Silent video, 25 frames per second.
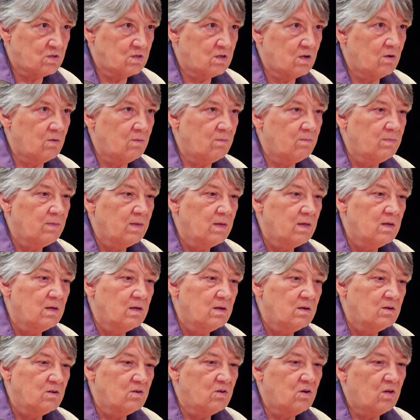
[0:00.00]
So
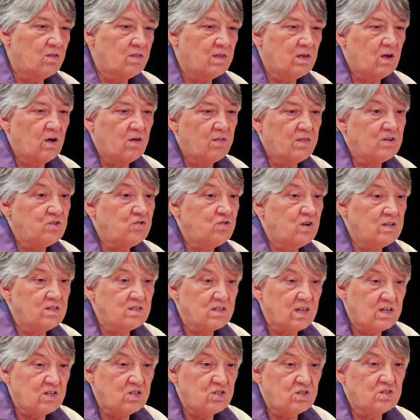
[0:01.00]
they call that
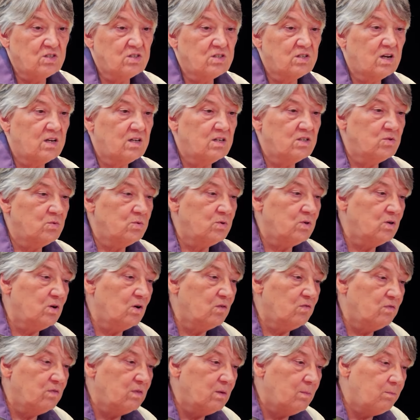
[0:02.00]
translation studies, when you
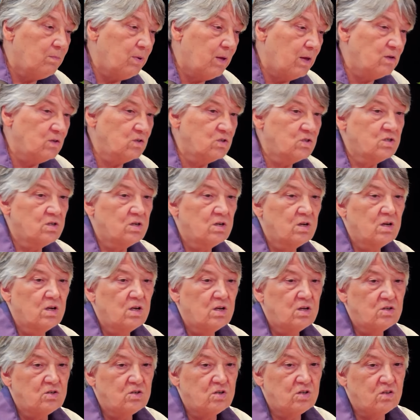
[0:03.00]
go from the bench
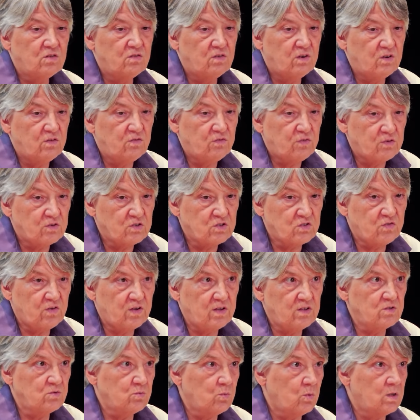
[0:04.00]
to the very first
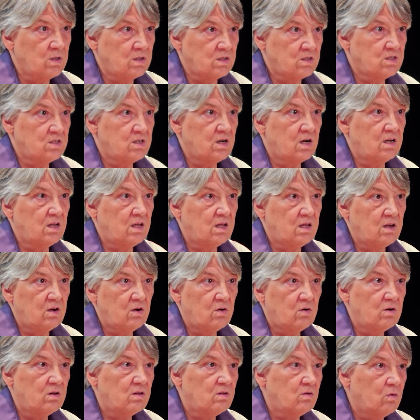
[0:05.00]
phase 1
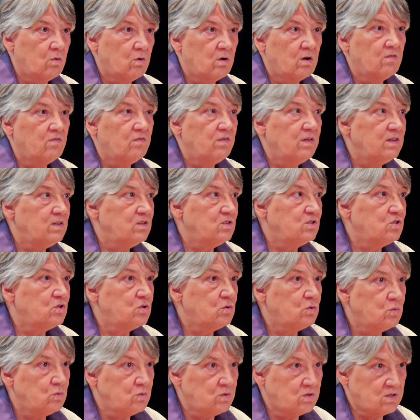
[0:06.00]
study or a phase
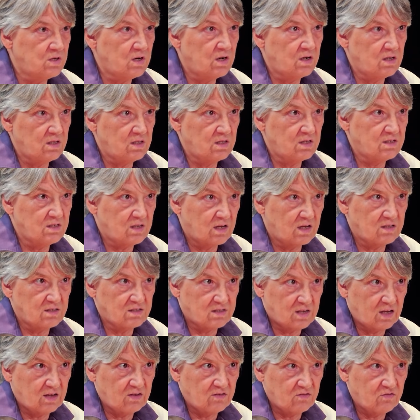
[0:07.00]
2 study, the
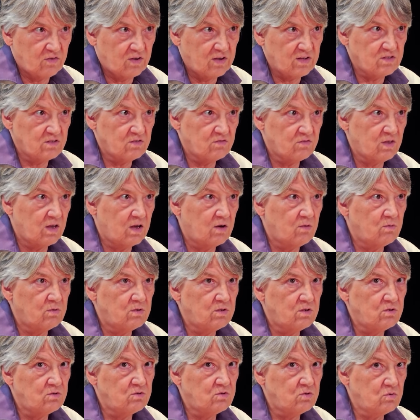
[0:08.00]
second phase of that
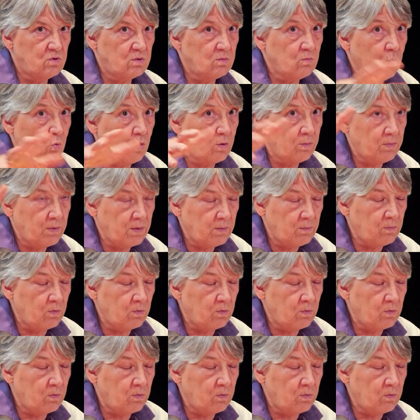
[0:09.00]
when you're doing more